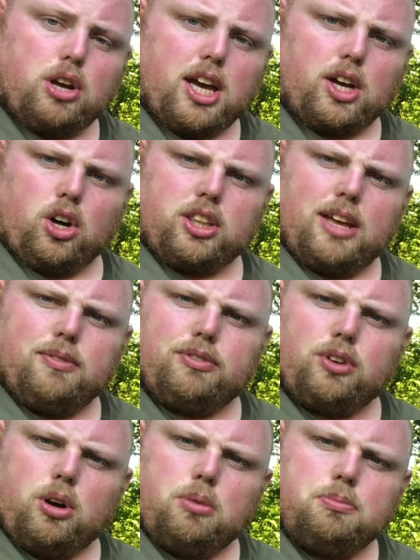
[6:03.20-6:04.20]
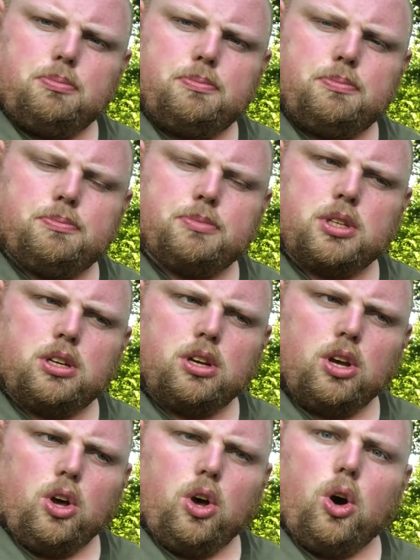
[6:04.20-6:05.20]
I got them from
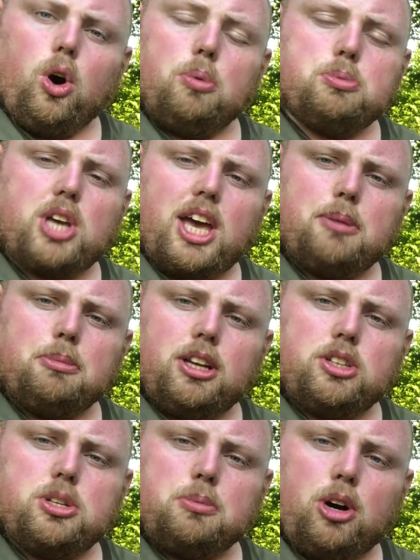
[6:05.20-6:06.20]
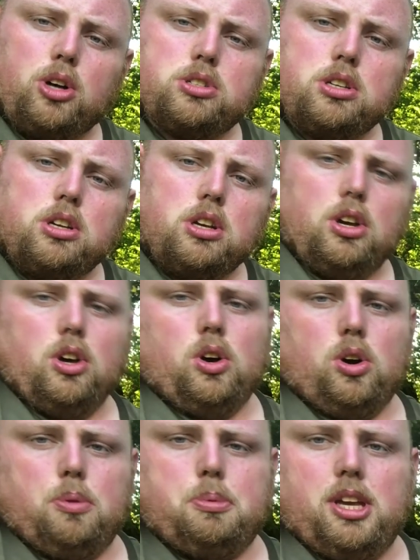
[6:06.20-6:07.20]
Ormskirk Military Mart
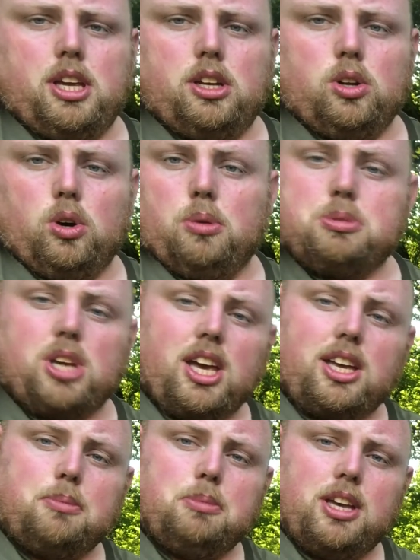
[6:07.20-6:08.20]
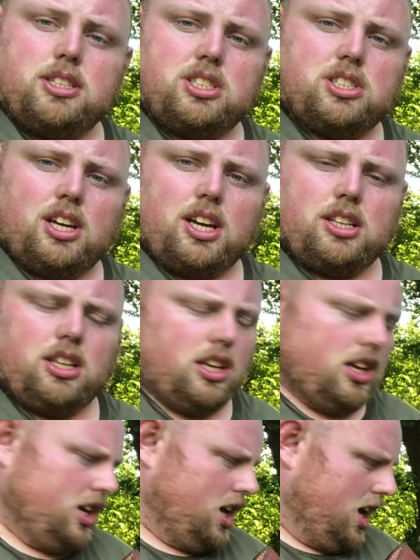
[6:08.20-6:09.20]
up in Ormskirk in Merseyside.
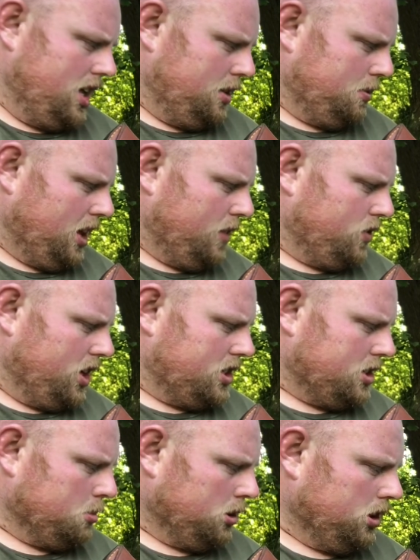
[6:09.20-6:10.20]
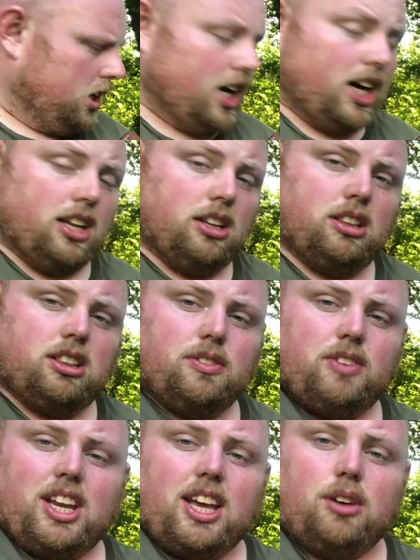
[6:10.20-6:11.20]
They were dead reasonable and they're
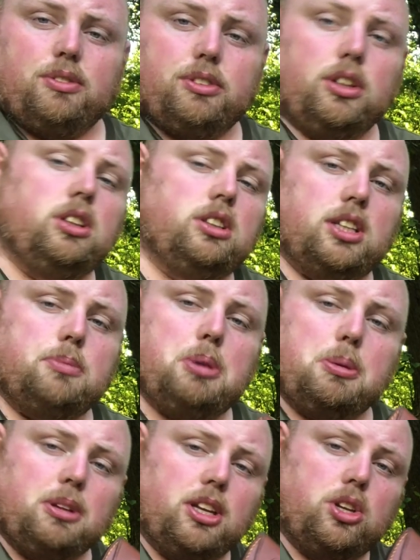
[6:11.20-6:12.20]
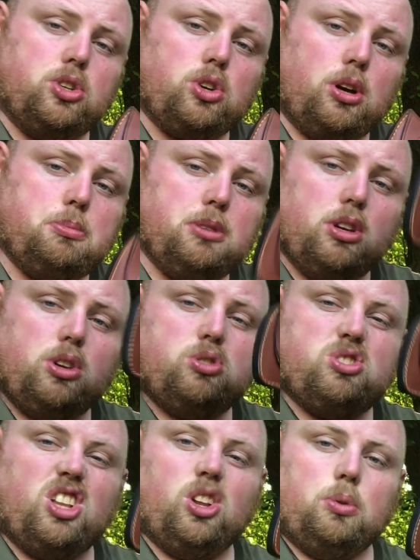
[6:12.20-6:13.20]
very helpful, like people in the shop, so
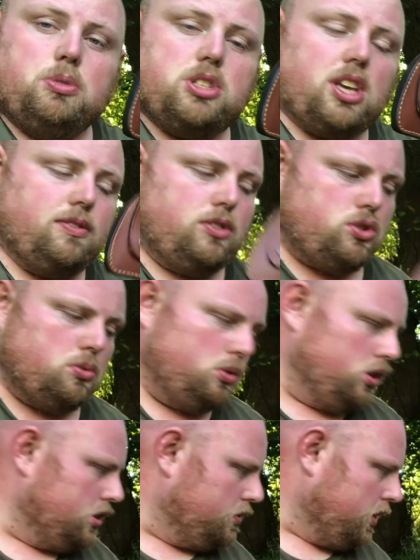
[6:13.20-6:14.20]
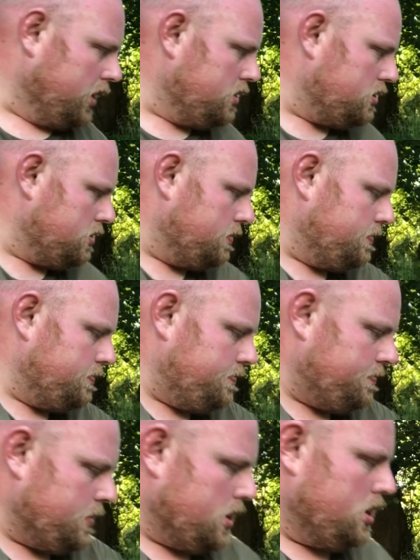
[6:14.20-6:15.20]
they'll always give you some good advice.
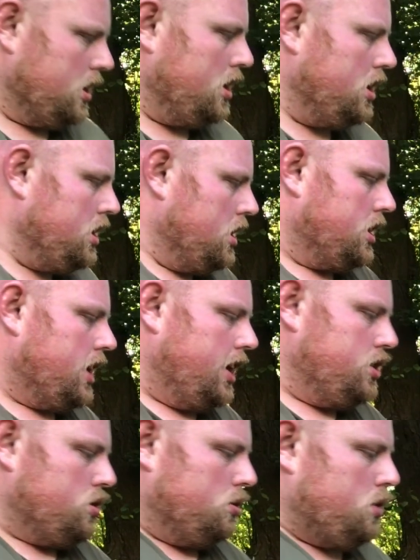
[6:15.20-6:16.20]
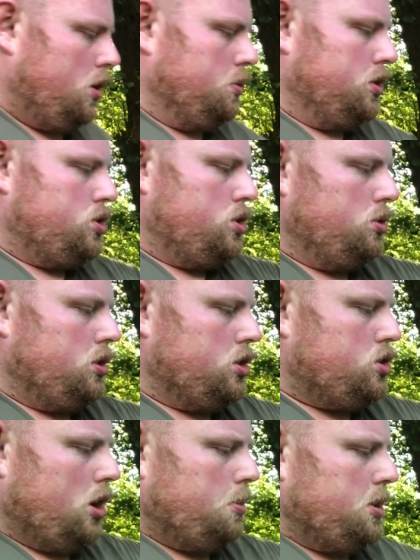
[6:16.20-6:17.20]
Okay, so going to the
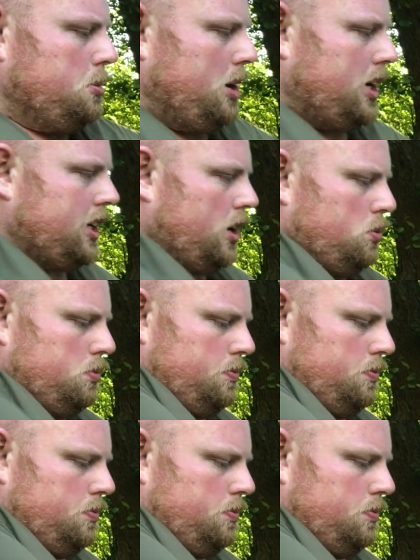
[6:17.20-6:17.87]
top of the bag now.